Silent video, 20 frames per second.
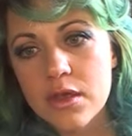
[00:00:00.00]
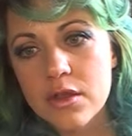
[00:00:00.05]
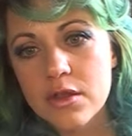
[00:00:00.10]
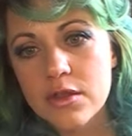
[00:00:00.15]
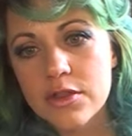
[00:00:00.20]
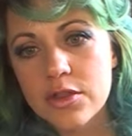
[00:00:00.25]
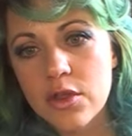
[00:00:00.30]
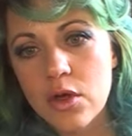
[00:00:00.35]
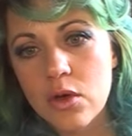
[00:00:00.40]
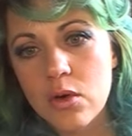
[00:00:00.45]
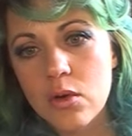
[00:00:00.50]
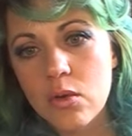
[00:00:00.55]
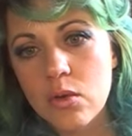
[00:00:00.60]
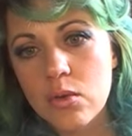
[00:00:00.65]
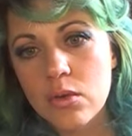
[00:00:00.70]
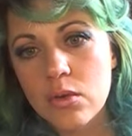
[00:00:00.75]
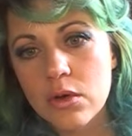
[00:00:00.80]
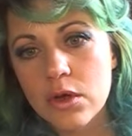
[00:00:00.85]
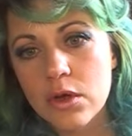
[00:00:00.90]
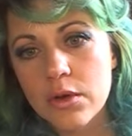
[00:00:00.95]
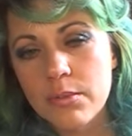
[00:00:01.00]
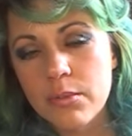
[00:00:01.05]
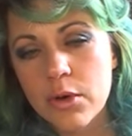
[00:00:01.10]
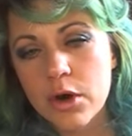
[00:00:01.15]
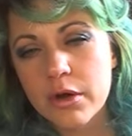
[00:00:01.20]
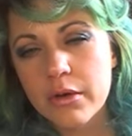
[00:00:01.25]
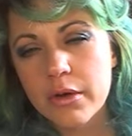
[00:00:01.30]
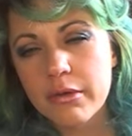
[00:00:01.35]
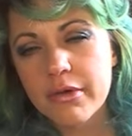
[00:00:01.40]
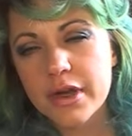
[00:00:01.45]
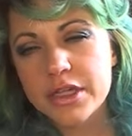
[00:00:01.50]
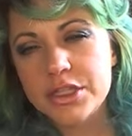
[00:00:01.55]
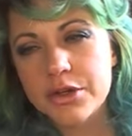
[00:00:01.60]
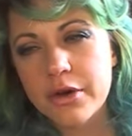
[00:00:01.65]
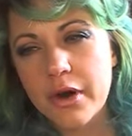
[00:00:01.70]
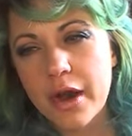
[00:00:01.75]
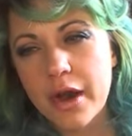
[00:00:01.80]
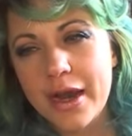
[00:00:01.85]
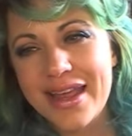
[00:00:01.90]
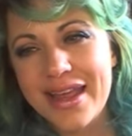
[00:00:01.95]
so Mercury
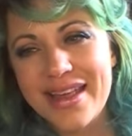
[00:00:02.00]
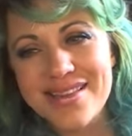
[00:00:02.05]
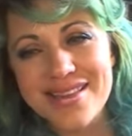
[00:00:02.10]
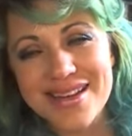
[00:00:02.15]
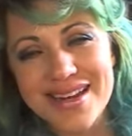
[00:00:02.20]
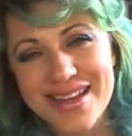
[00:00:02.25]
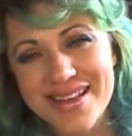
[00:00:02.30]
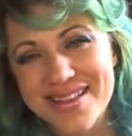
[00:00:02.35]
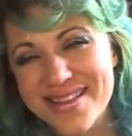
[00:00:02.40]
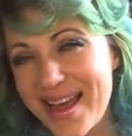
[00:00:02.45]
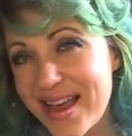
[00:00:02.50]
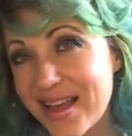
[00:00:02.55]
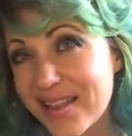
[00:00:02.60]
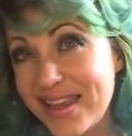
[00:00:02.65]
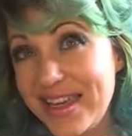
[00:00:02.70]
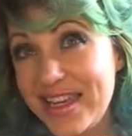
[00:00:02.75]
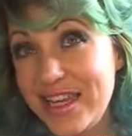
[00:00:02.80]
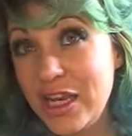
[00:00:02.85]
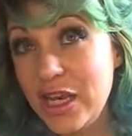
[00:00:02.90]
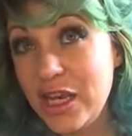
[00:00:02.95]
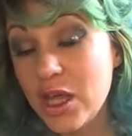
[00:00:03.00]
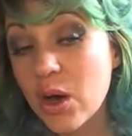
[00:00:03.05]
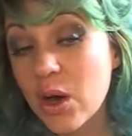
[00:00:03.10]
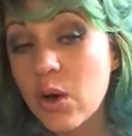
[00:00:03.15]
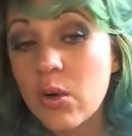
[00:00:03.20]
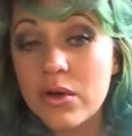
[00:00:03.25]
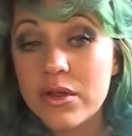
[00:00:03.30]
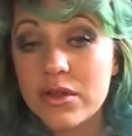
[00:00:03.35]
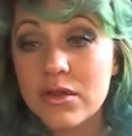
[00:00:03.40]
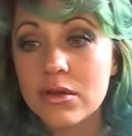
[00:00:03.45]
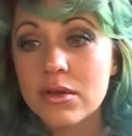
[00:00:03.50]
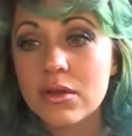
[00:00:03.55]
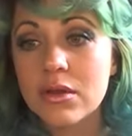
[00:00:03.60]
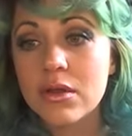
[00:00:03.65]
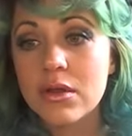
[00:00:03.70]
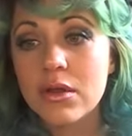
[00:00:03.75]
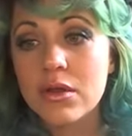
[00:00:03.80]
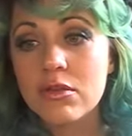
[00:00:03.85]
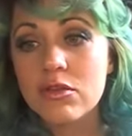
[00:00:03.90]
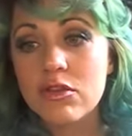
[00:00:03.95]
retrograde isn't exactly known
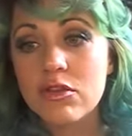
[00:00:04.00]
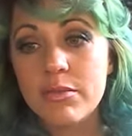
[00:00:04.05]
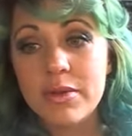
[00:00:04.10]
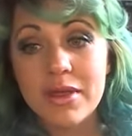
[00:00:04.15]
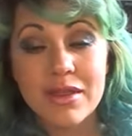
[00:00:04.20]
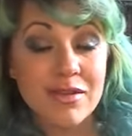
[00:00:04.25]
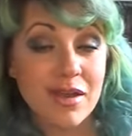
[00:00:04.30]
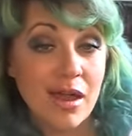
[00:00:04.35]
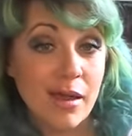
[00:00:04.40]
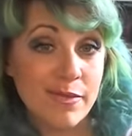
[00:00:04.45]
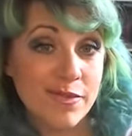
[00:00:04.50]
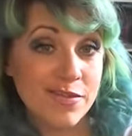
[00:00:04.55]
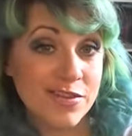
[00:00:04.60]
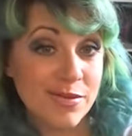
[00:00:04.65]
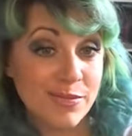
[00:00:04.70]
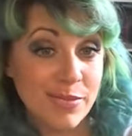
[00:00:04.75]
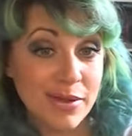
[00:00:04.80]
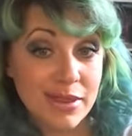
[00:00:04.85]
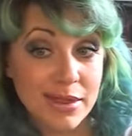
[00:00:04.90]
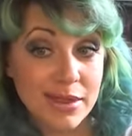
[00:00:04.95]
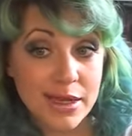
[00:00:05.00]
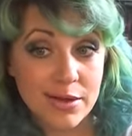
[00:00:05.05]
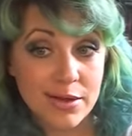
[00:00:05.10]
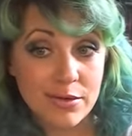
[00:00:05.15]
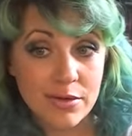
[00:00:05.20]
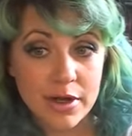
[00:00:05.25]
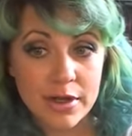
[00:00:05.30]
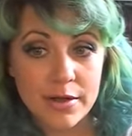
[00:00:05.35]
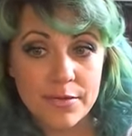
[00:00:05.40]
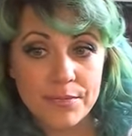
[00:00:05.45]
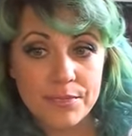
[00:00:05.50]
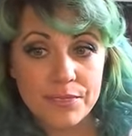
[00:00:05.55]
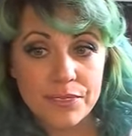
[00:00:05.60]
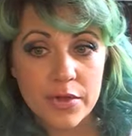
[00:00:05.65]
to be a time of stability, right?